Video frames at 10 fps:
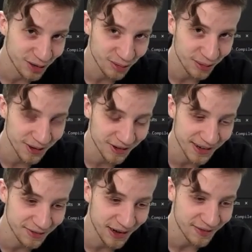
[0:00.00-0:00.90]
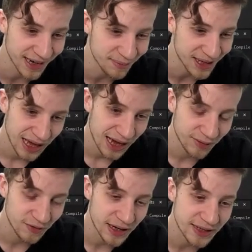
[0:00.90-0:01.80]
probably not very favorably i
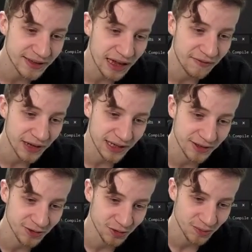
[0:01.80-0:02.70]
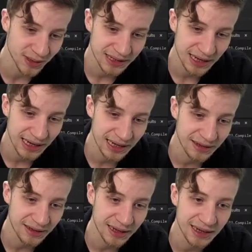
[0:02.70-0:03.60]
would very safely assume that
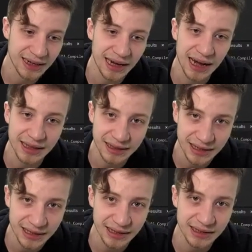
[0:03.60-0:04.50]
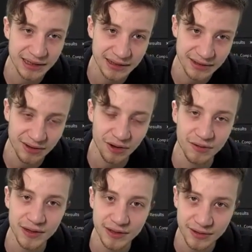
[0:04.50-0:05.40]
uh, unreal is
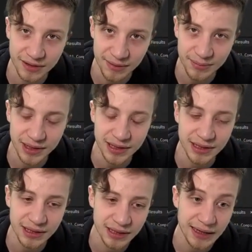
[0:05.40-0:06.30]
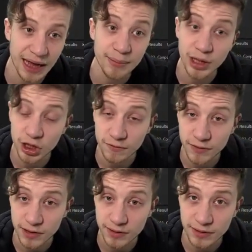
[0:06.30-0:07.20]
always gonna be game engine
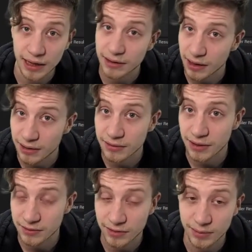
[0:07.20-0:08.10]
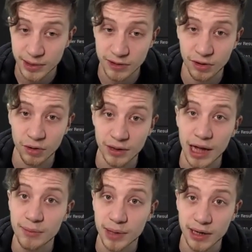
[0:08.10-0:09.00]
first and then there's gonna be this whole
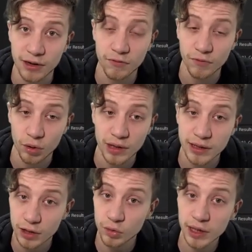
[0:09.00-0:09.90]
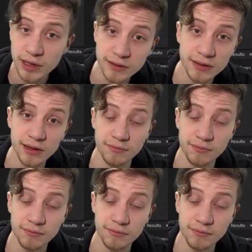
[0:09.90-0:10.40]
library of fortnite that you can easily